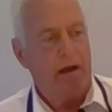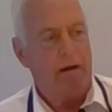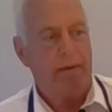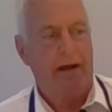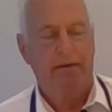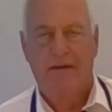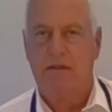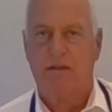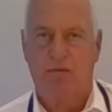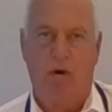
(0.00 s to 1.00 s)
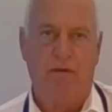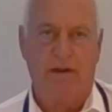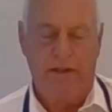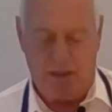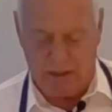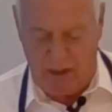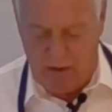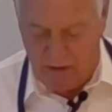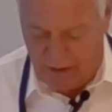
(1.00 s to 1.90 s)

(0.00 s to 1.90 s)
about 12 inches long.